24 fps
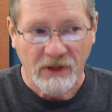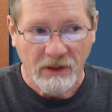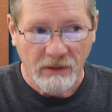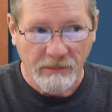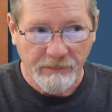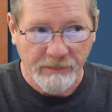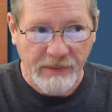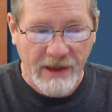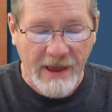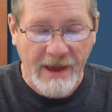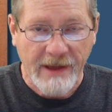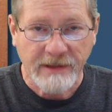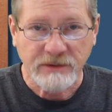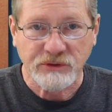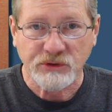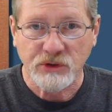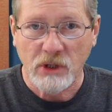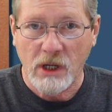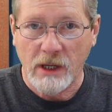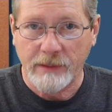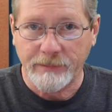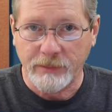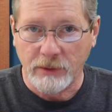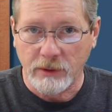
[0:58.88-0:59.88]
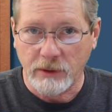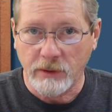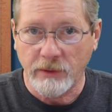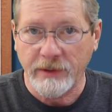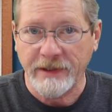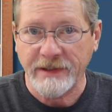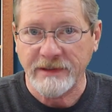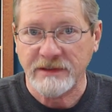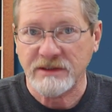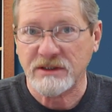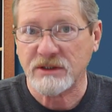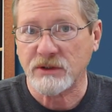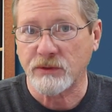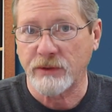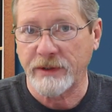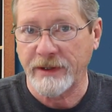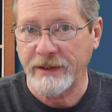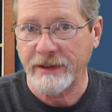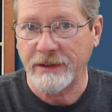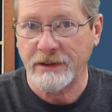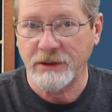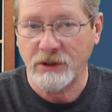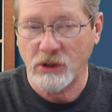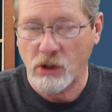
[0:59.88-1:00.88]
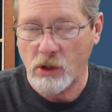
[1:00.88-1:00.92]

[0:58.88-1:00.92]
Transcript: backdrop or green screen,